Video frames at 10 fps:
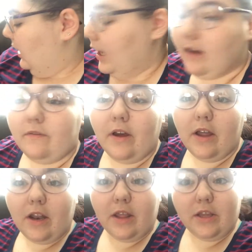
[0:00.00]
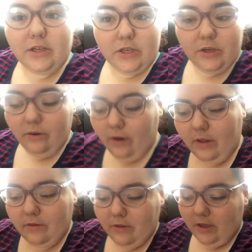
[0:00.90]
I have nothing to do
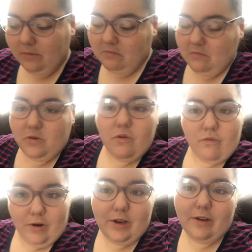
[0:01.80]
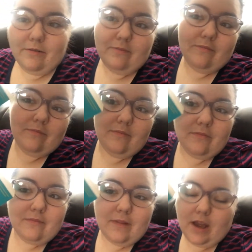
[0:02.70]
other than read
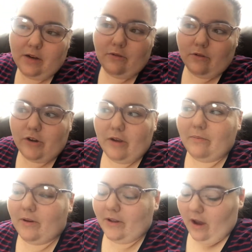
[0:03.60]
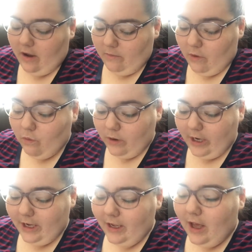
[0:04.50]
and crochet, but I'm
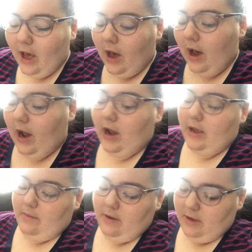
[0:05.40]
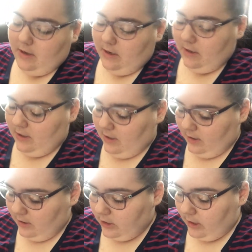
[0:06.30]
reading. I am in
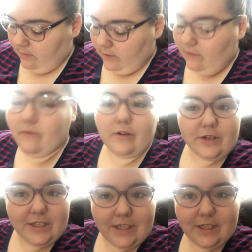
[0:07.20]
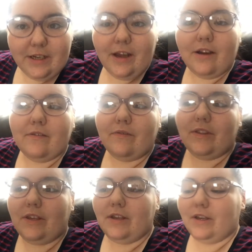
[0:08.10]
chapter 14 of
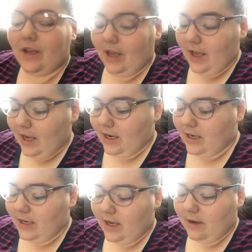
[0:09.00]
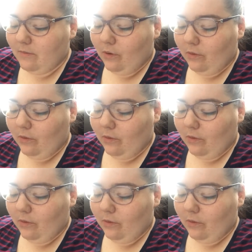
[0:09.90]
The Hating Game,